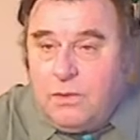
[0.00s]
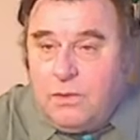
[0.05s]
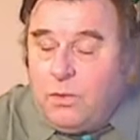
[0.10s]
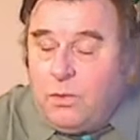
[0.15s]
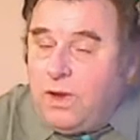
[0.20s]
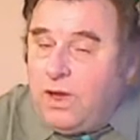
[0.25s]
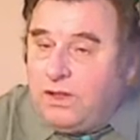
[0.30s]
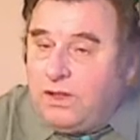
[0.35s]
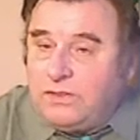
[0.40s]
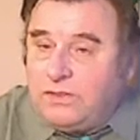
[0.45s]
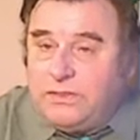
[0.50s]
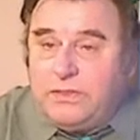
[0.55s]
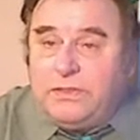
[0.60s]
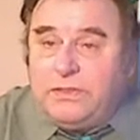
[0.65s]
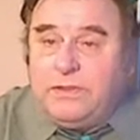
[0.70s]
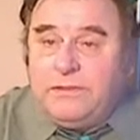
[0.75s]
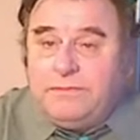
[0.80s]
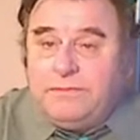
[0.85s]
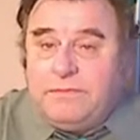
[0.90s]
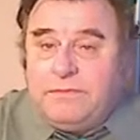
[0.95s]
Well,
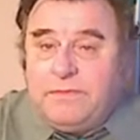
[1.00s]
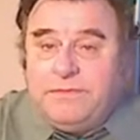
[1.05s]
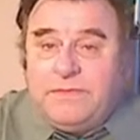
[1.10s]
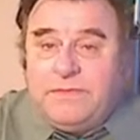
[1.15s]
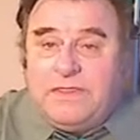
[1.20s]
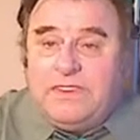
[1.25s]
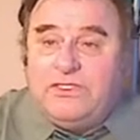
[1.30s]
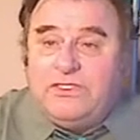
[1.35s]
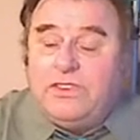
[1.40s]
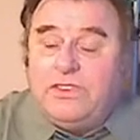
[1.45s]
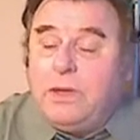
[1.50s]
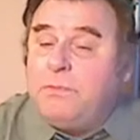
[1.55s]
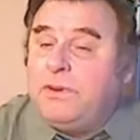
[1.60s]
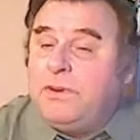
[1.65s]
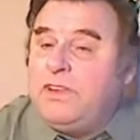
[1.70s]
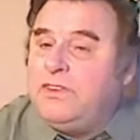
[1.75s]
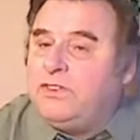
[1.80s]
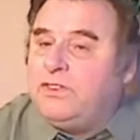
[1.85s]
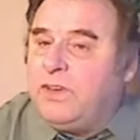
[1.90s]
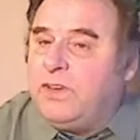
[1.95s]

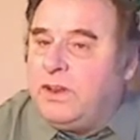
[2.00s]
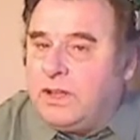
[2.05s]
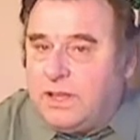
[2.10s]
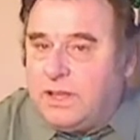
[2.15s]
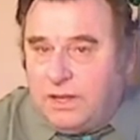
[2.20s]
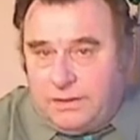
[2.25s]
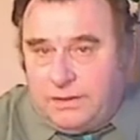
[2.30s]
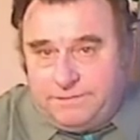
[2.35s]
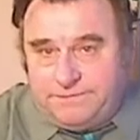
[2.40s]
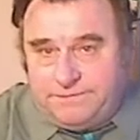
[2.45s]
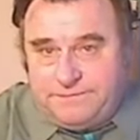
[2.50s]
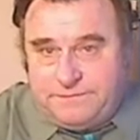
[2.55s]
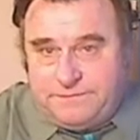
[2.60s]
somebody is going to come.